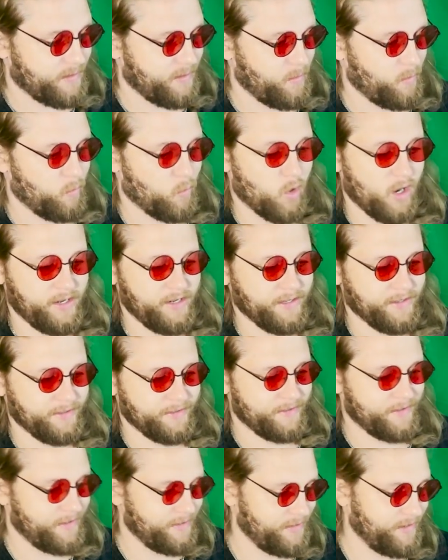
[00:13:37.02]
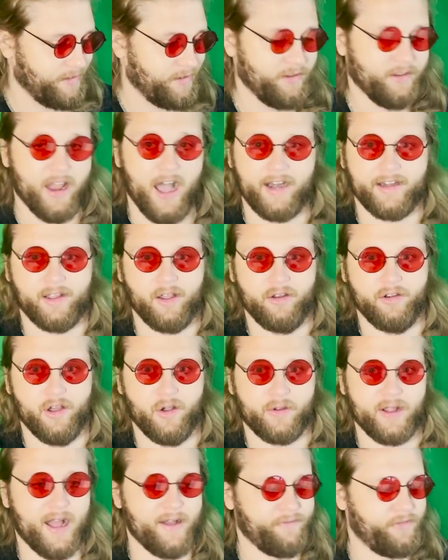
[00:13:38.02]

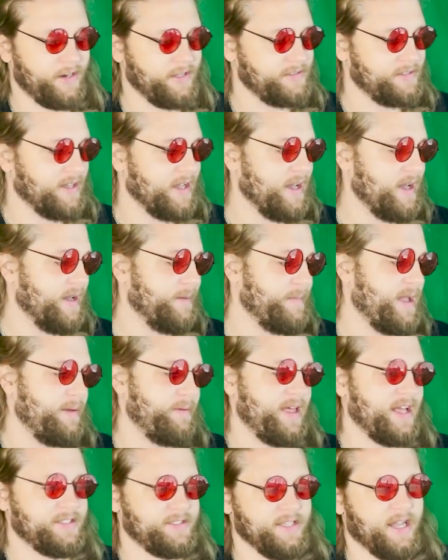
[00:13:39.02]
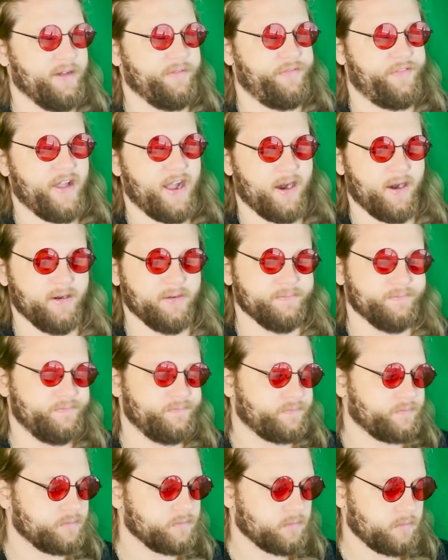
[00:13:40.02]
No confidence. Maybe that's not fair.
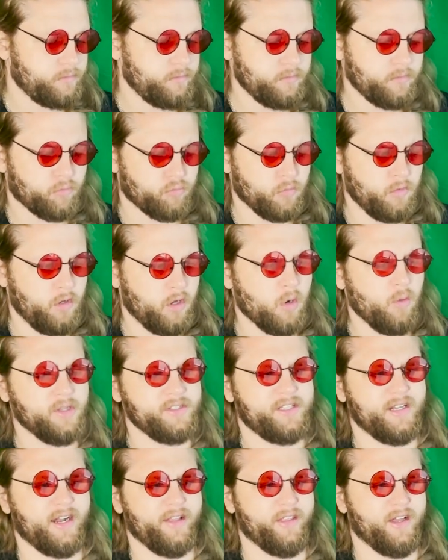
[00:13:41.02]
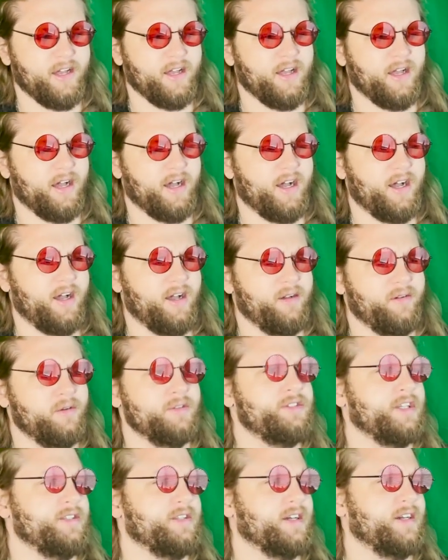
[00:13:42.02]
Who was it on
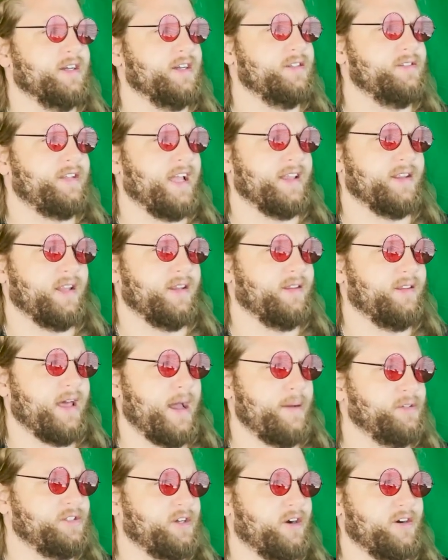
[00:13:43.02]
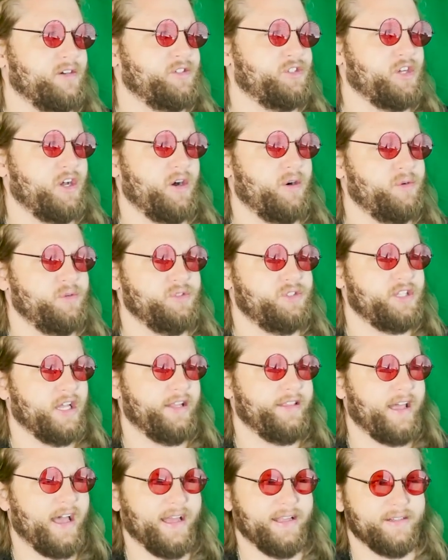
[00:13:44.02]
the Dan Labatard show who
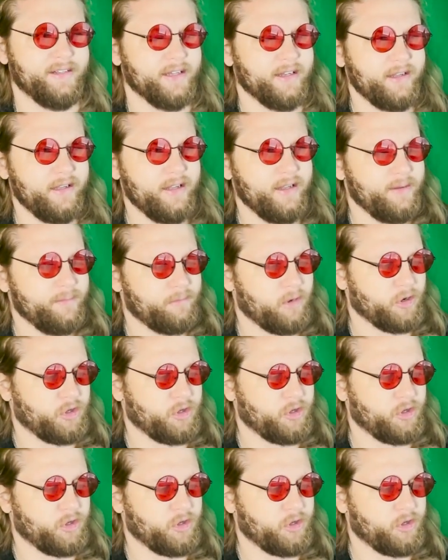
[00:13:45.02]
said that Mark